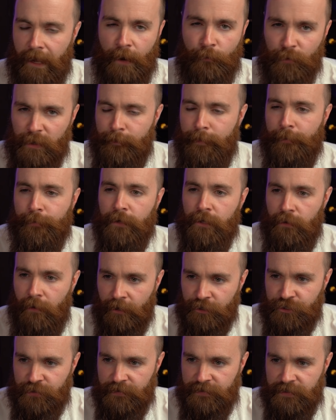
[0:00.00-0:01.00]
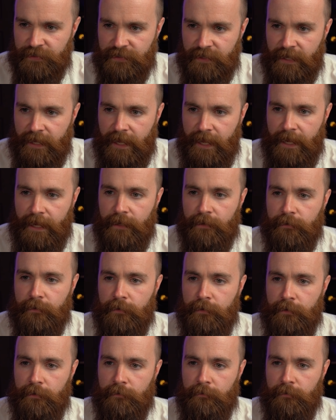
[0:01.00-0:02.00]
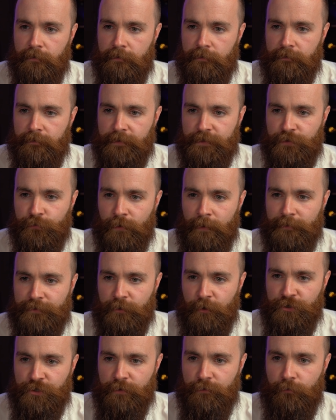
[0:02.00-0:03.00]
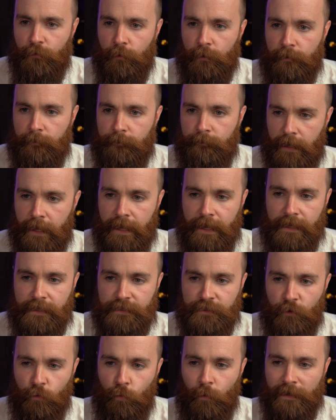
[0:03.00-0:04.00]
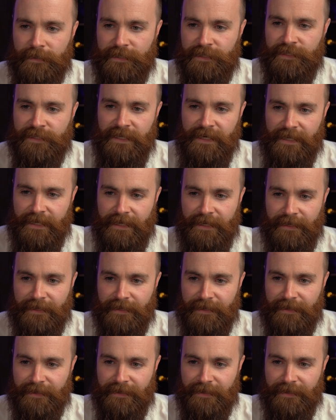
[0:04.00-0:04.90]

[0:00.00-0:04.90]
I want to be able to launch this and say, hey, this is what I'm searching for and what city